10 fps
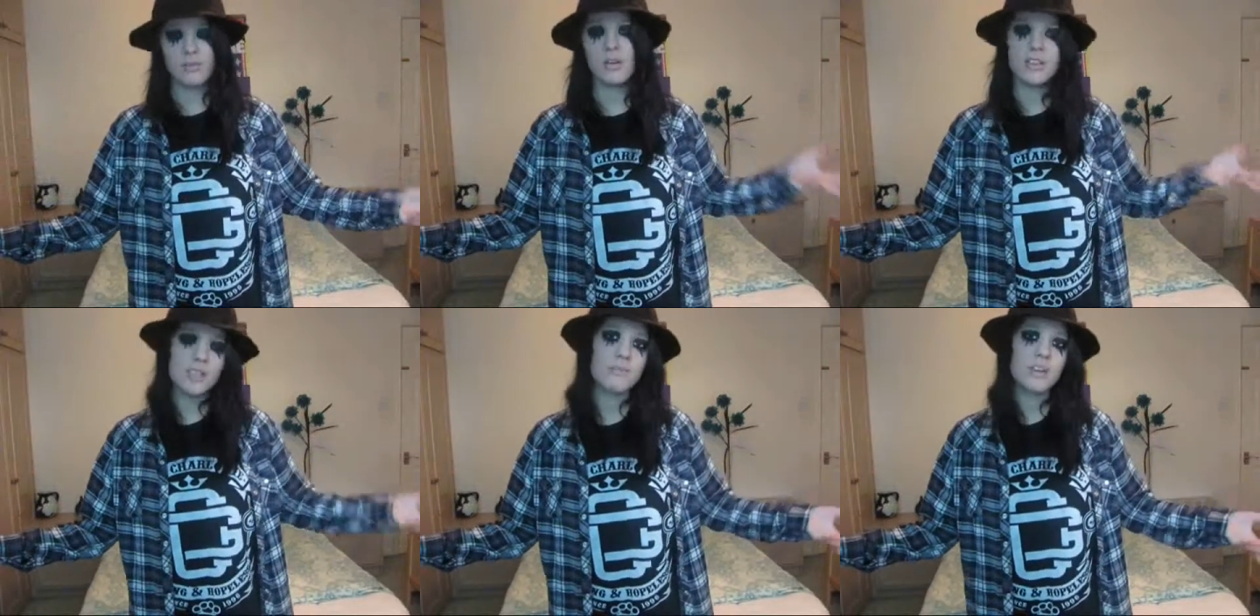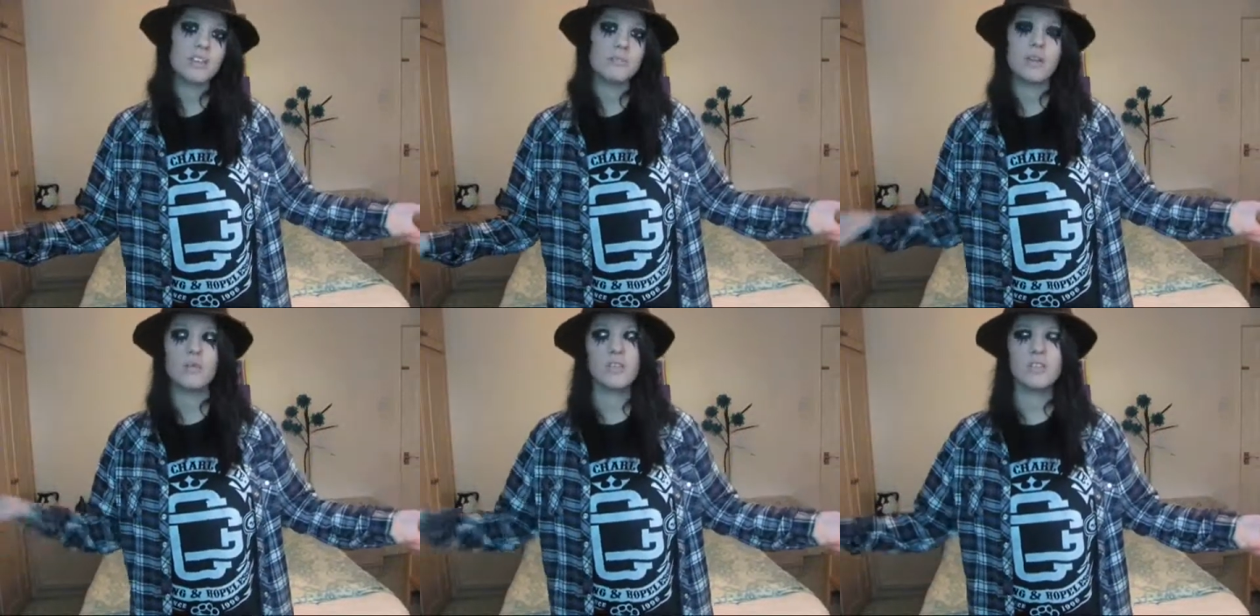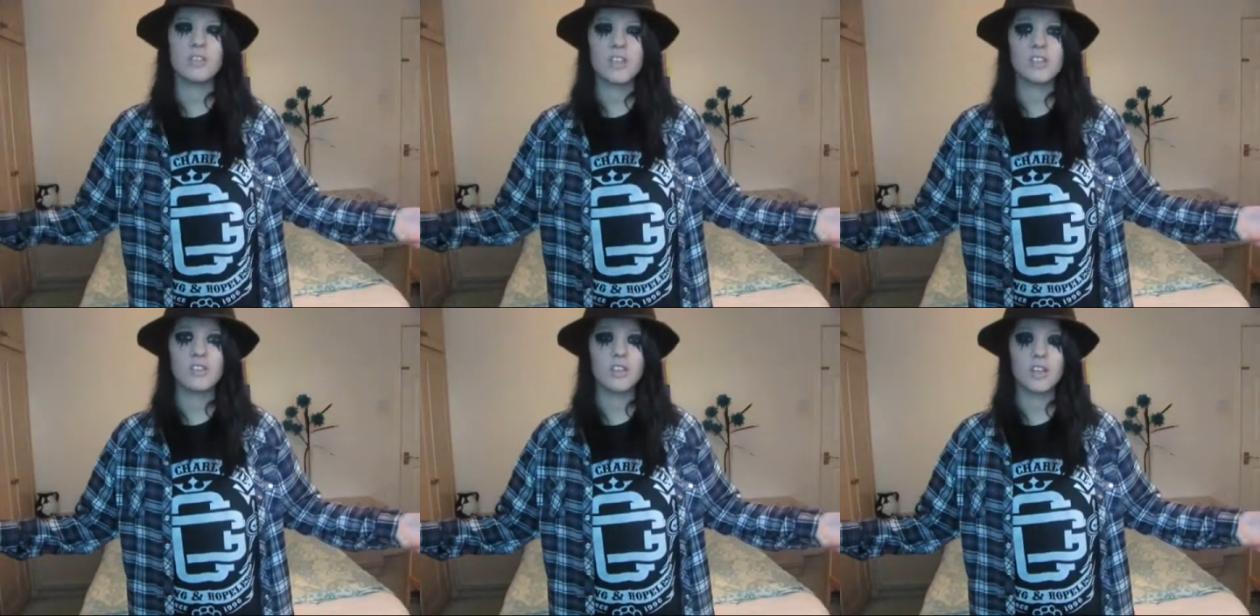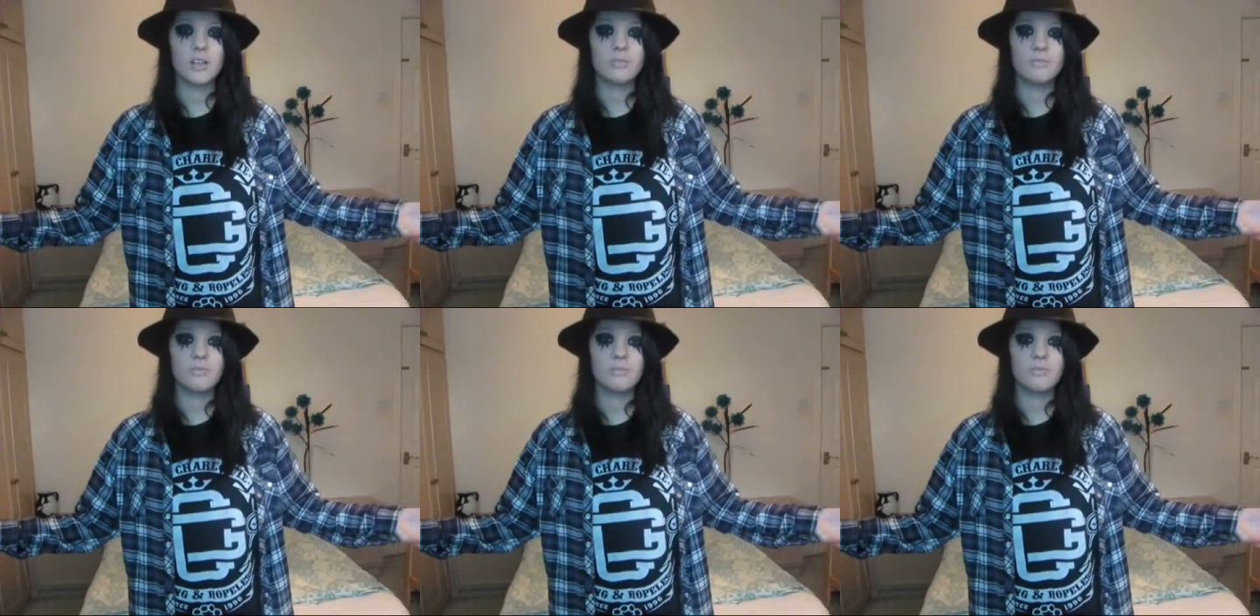One the same age as me, 1 2 years younger.